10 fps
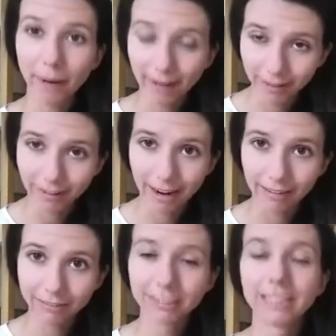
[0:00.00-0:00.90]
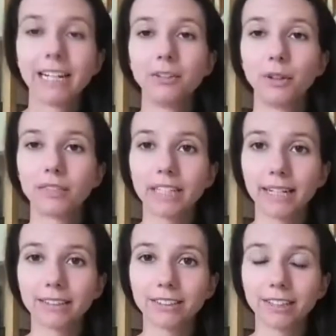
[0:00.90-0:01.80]
paragraph, and you have to
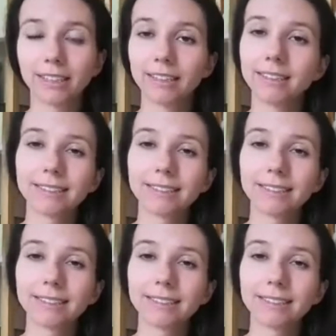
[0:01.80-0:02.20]
answer it.